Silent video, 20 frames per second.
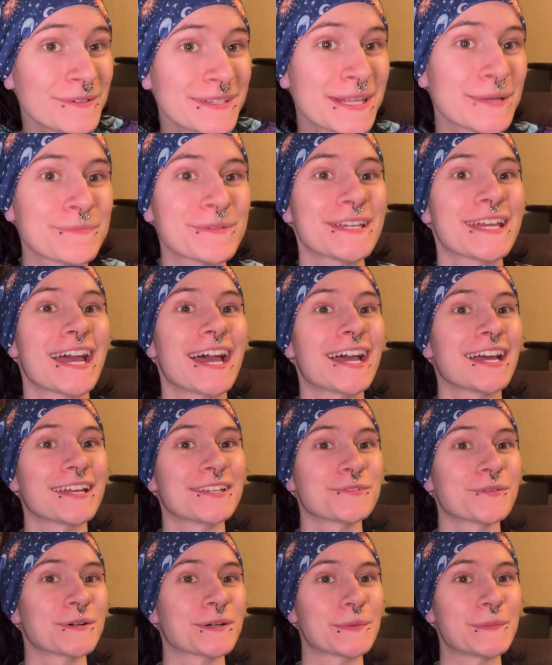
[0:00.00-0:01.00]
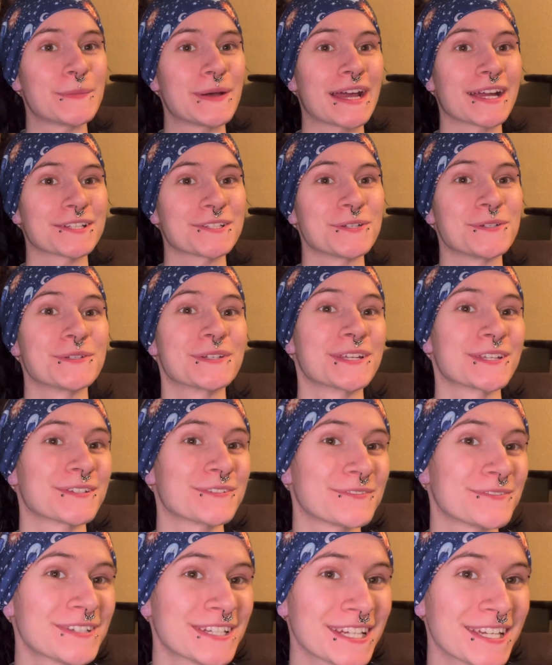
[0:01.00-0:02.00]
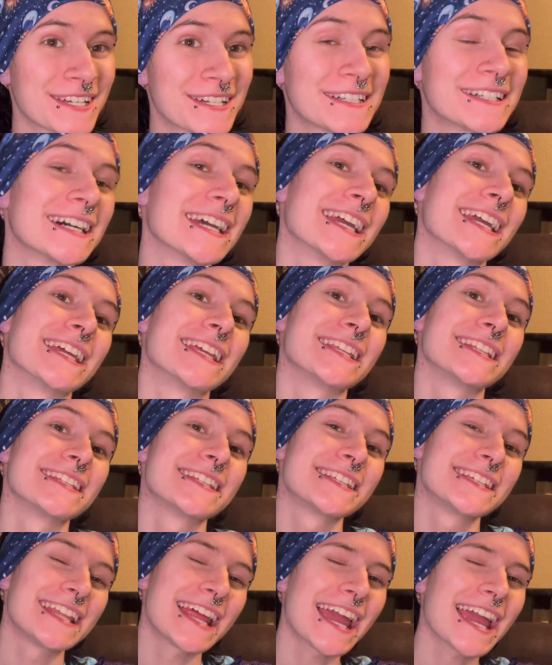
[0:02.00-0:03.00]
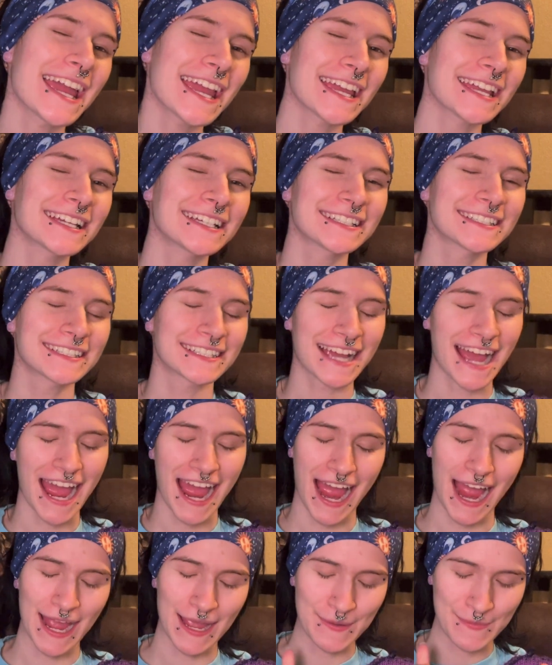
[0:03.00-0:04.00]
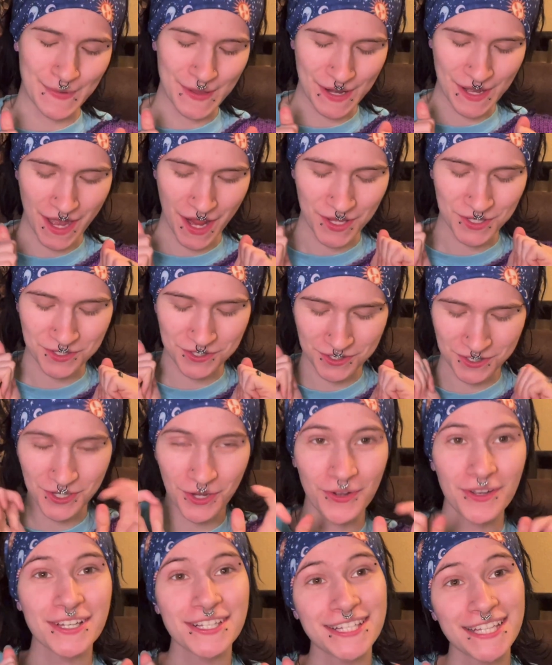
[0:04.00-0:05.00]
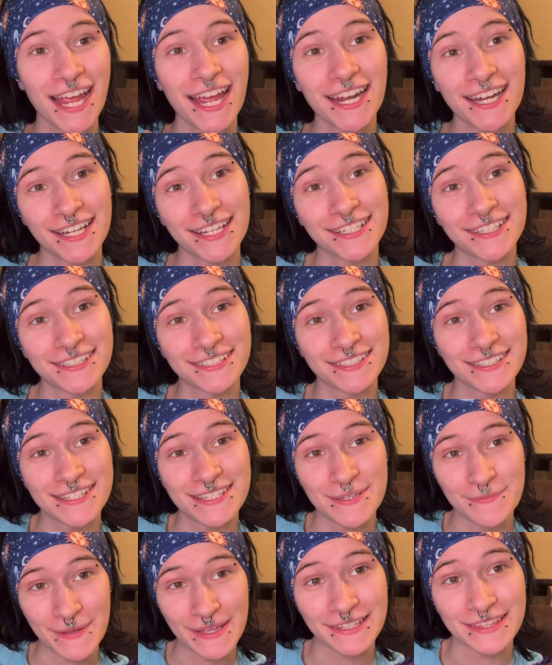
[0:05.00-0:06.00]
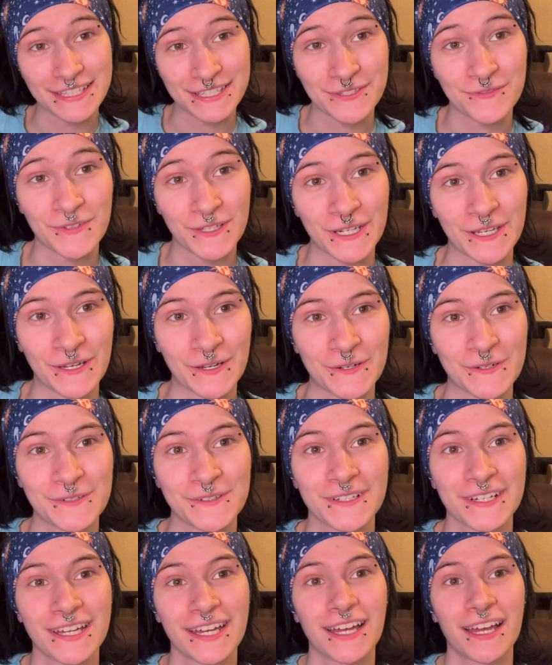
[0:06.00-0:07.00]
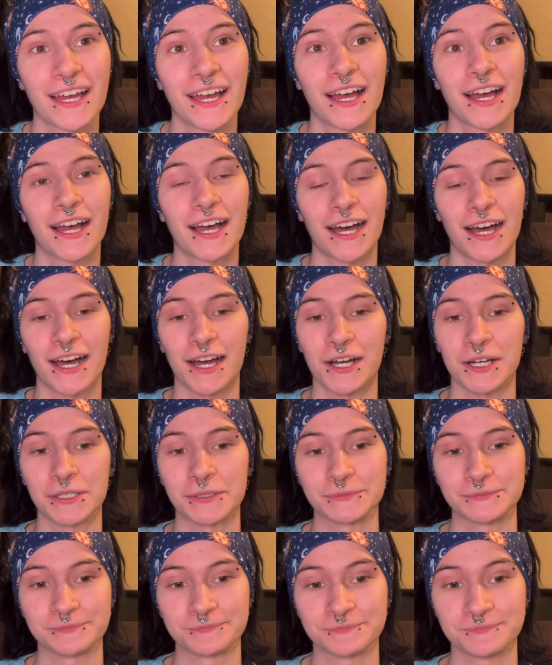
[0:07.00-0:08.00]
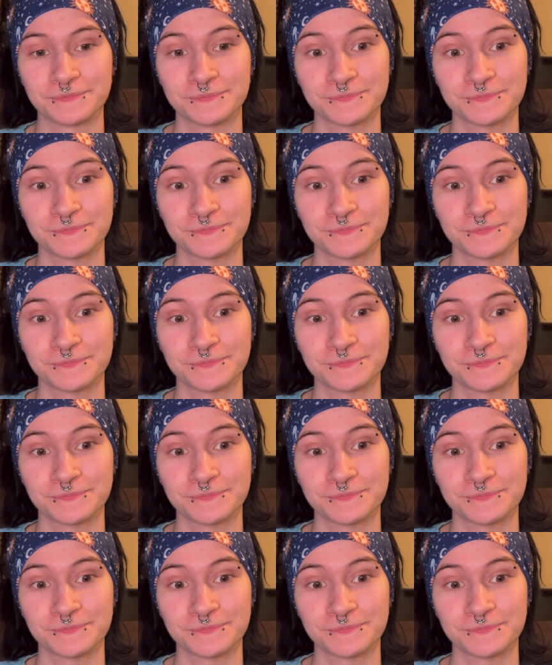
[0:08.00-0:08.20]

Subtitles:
What's up, you guys? Welcome back to another video, and today I've been so excited to make this video. Um,